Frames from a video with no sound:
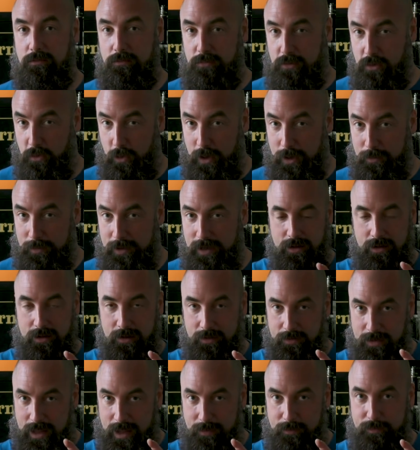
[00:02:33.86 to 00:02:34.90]
prohibited.
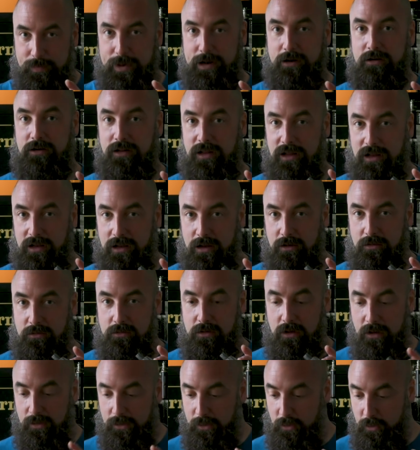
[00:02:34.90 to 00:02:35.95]
That barrel alone,
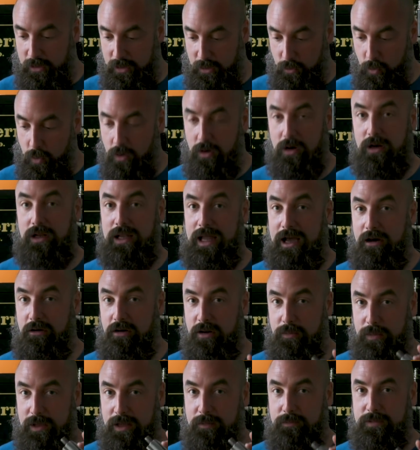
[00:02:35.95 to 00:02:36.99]
although you were allowed
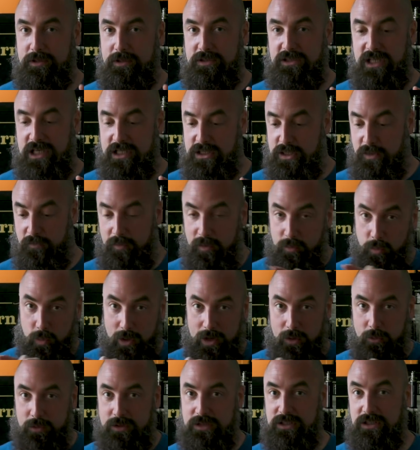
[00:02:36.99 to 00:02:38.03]
to be in possession of it when
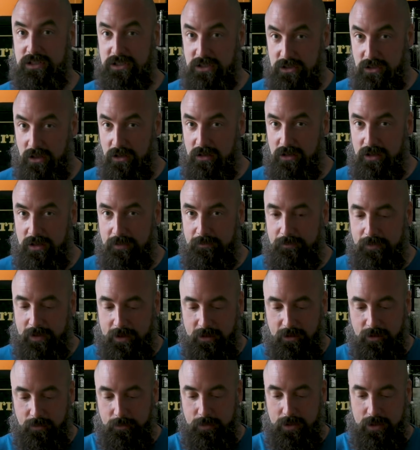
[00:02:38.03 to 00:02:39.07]
it was installed on the
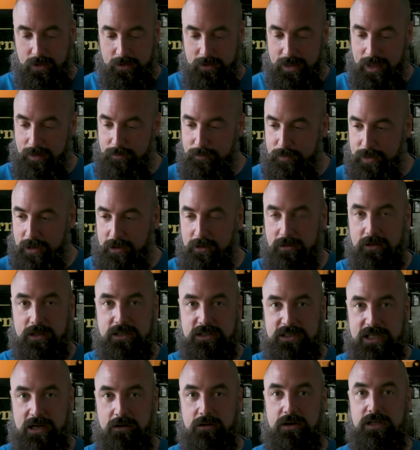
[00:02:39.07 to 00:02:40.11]
firearm, that barrel is
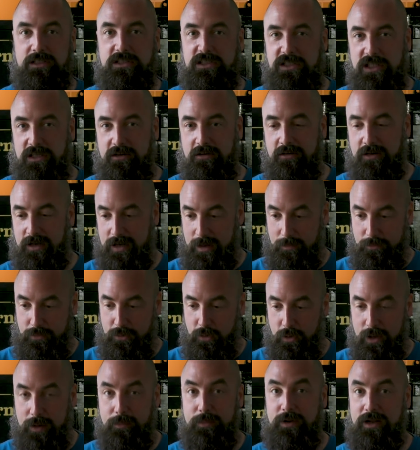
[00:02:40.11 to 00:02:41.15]
now considered a
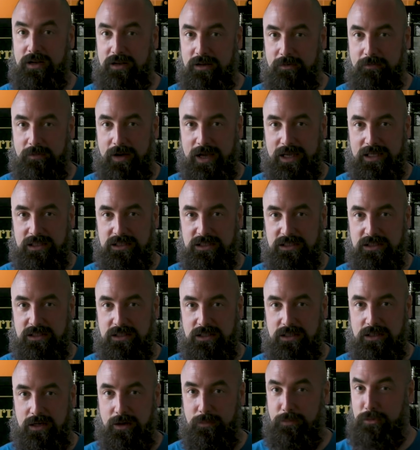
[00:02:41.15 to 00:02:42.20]
prohibited device.
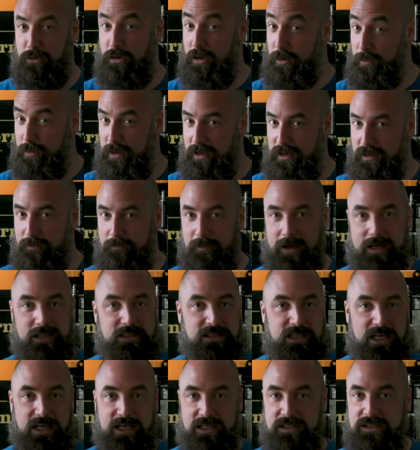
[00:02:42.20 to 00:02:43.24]
A prohibited device
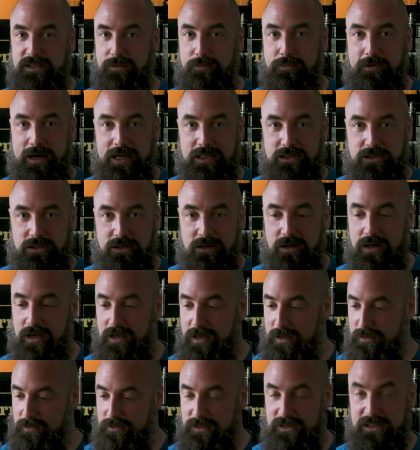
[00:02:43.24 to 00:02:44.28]
like a suppressor,
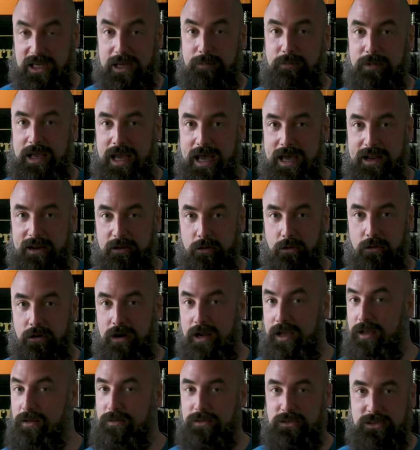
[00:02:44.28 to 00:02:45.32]
same category,
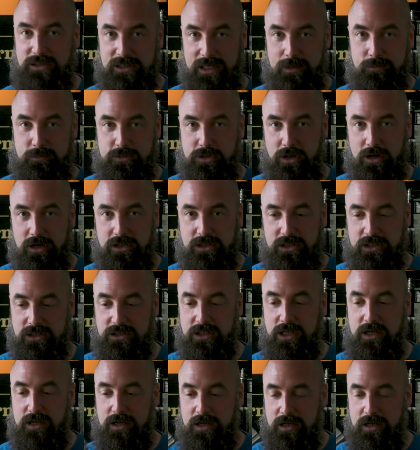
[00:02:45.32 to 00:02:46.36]
same charges.
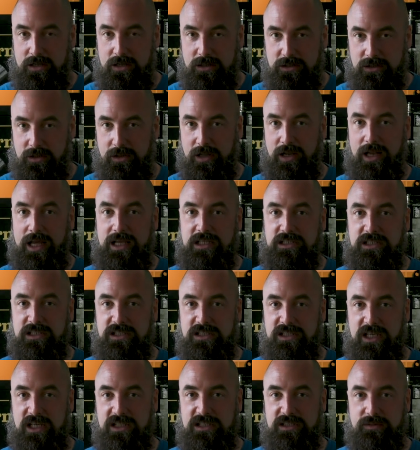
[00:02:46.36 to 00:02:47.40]
So the licensed
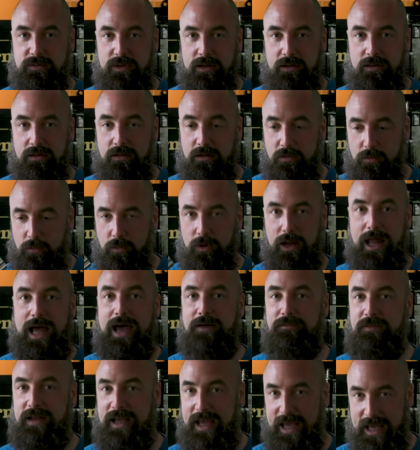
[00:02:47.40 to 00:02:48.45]
gunsmith will
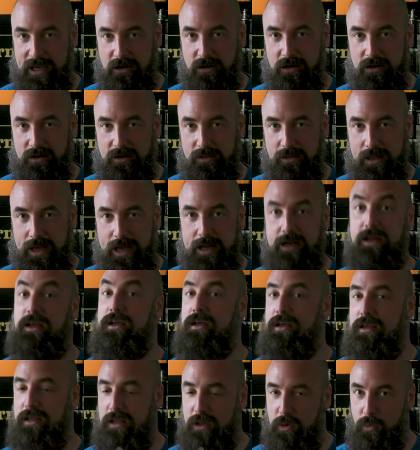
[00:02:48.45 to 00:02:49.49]
have to hang on to that.
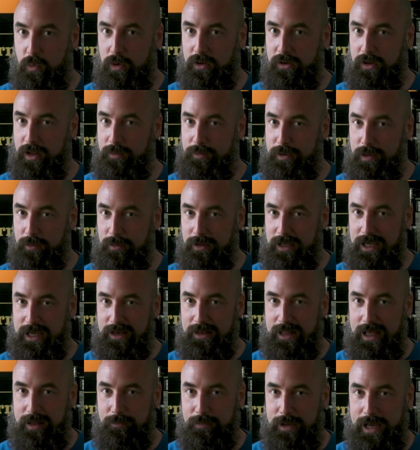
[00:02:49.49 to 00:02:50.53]
You will not be able to get
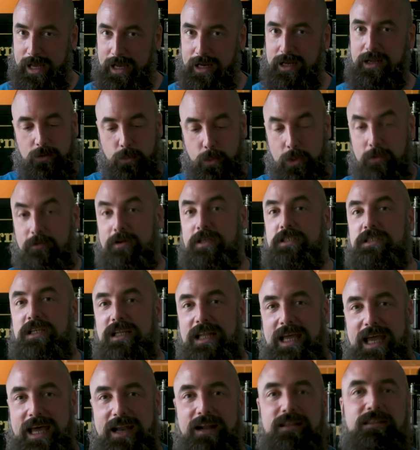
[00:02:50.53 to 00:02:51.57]
that back. We
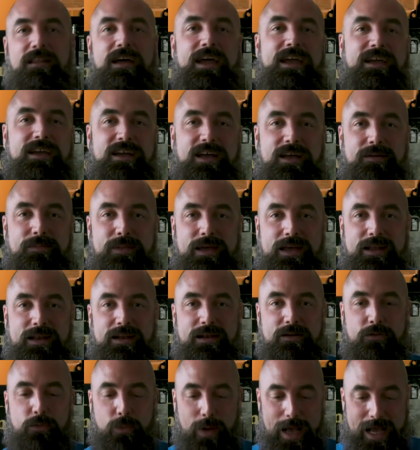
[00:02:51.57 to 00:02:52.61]
recently had a client come
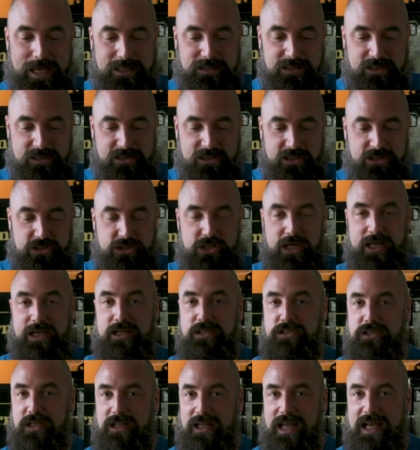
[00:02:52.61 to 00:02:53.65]
in who asked us to
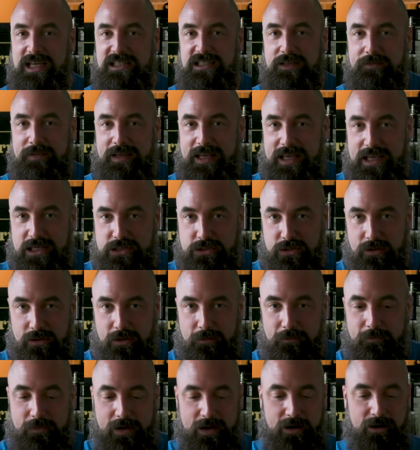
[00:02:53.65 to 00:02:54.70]
change the classification of
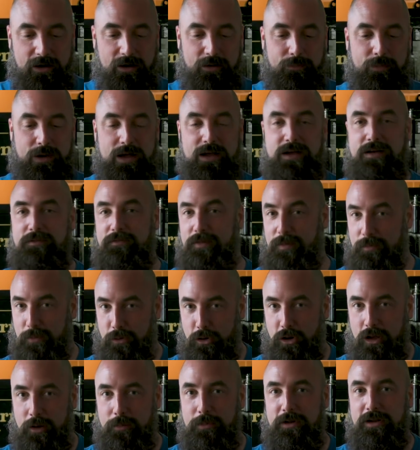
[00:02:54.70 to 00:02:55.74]
their firearm from
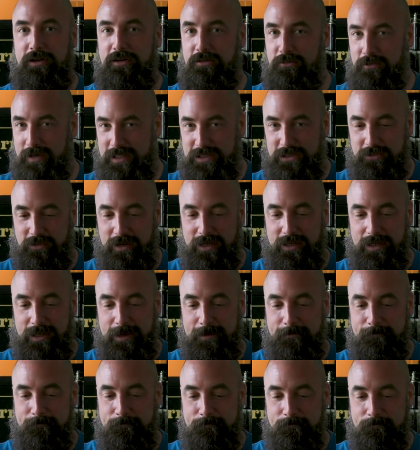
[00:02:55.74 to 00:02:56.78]
prohibited to
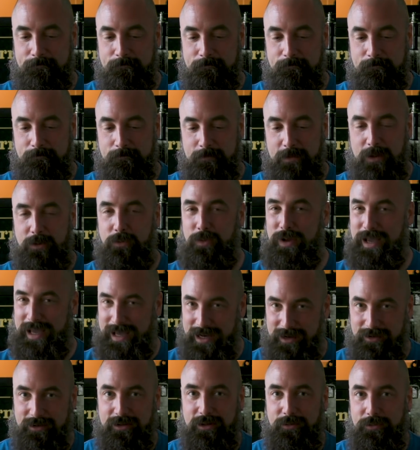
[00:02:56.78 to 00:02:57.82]
restricted. We
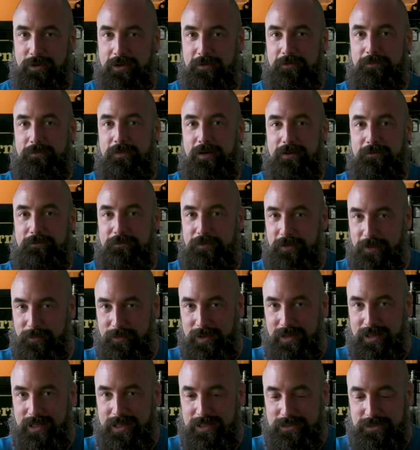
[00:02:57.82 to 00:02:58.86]
had a little bit of fun
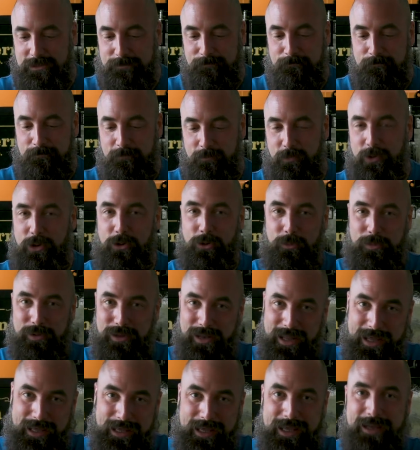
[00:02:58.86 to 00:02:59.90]
filming this. We hope
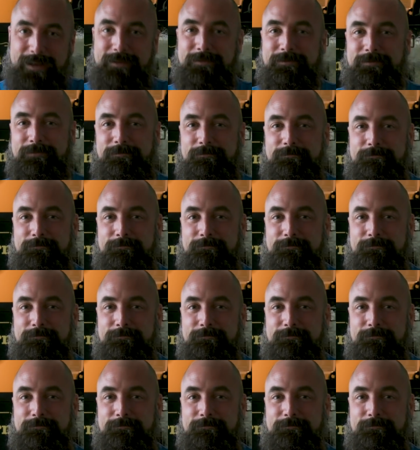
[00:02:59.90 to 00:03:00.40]
you like it.